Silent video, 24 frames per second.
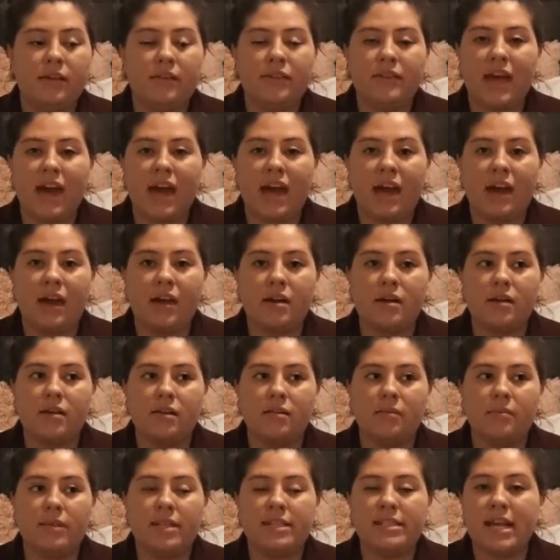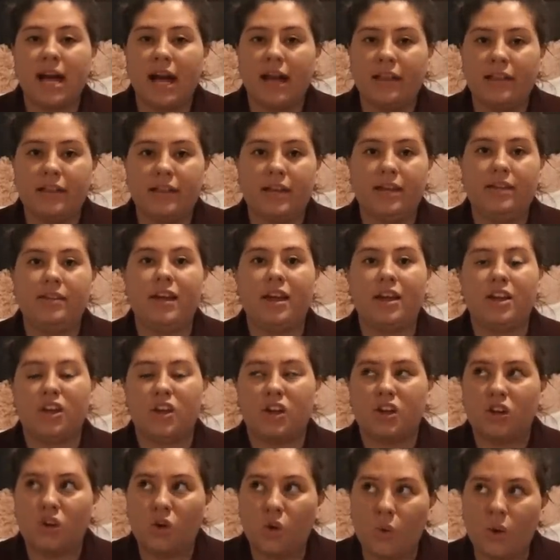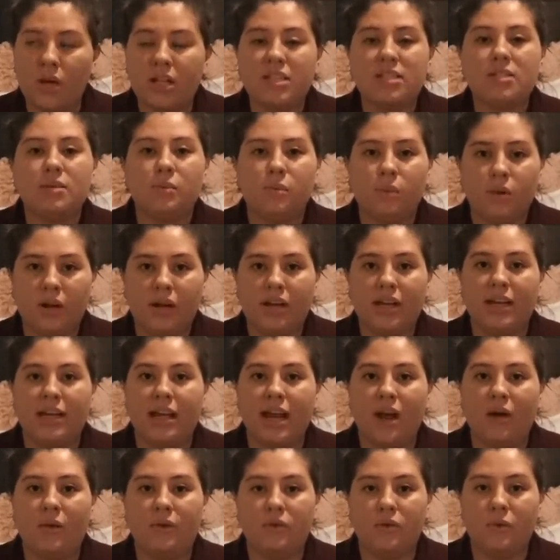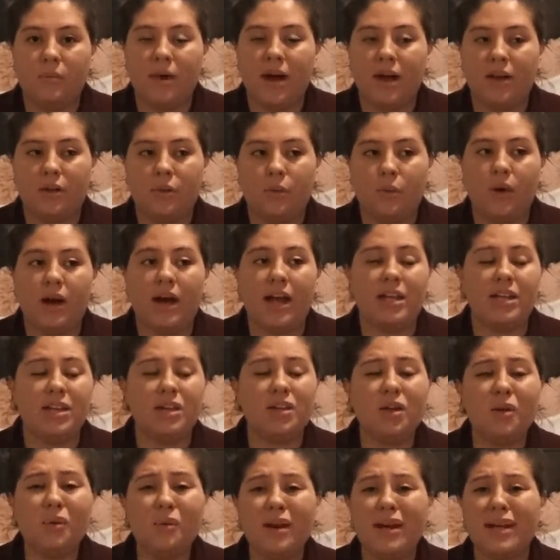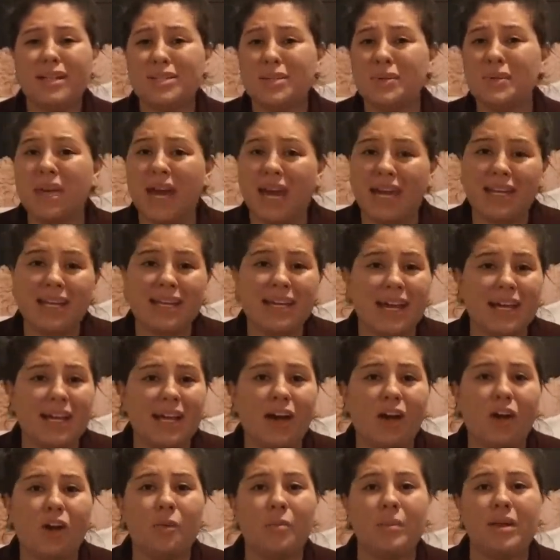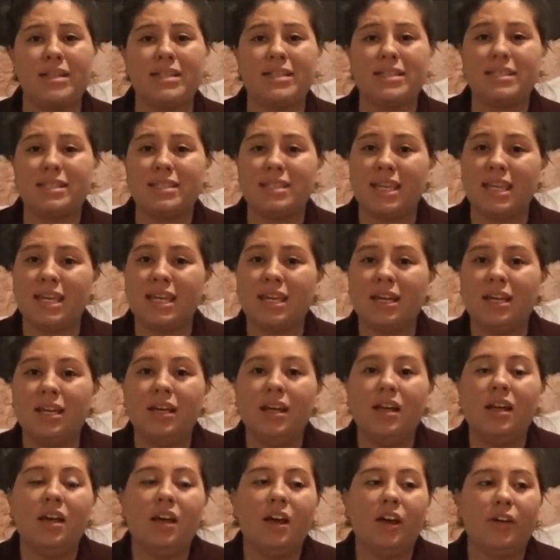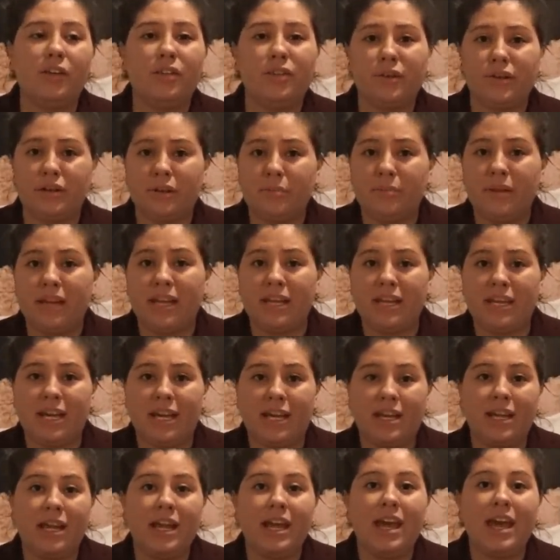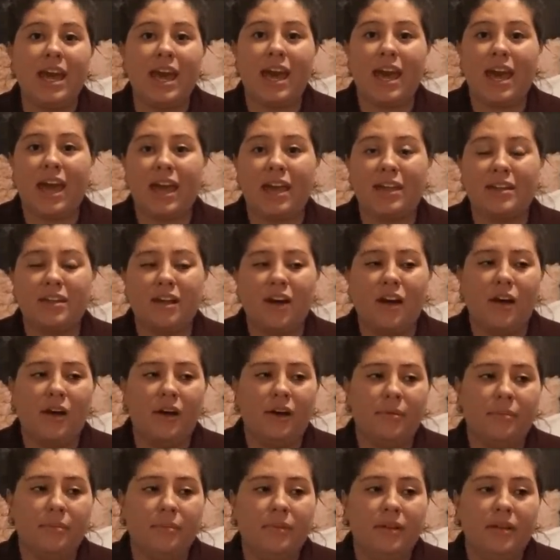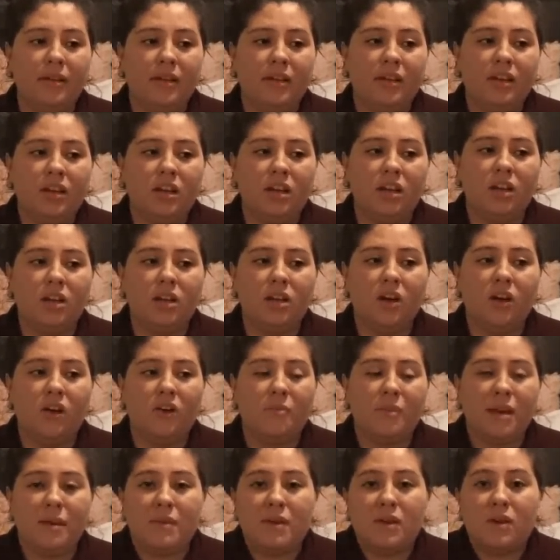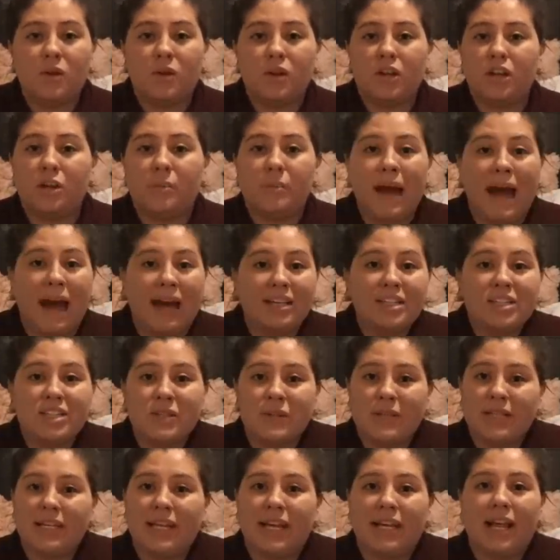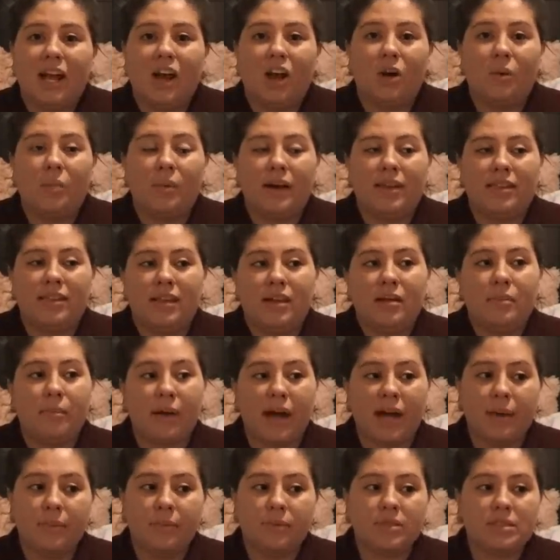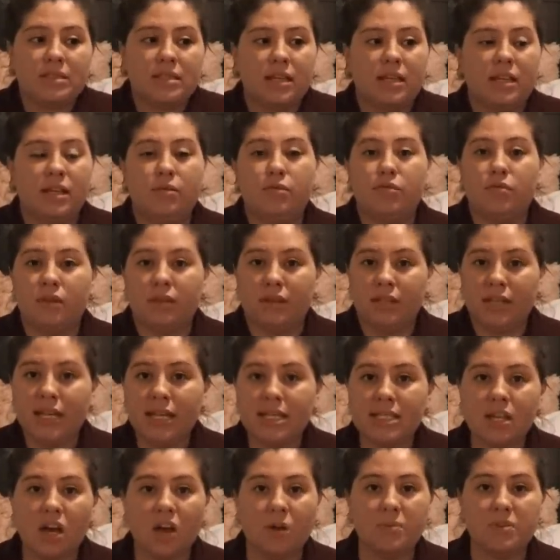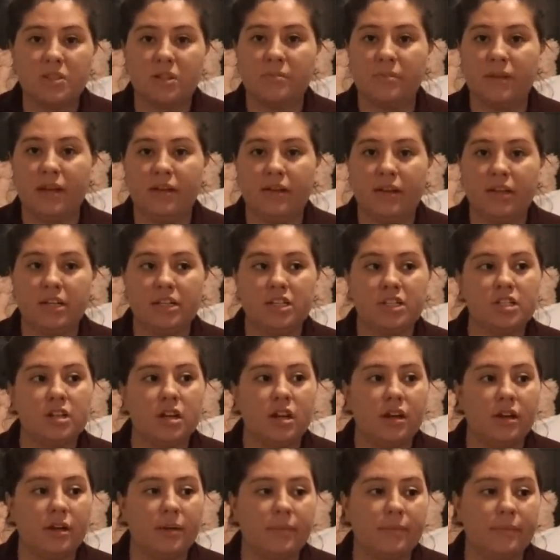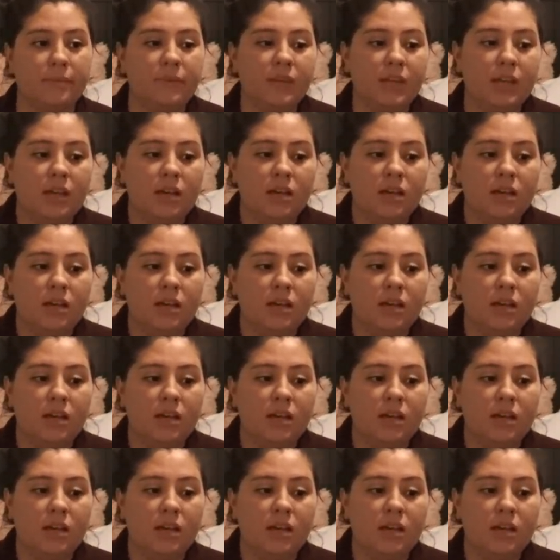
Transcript: that mentality that you're going to work it out no matter what. And you know what? It's okay to get help and seek a third opinion and um, you know, maybe go to your pastor and get help. I think Bible study really has helped our marriage. Um,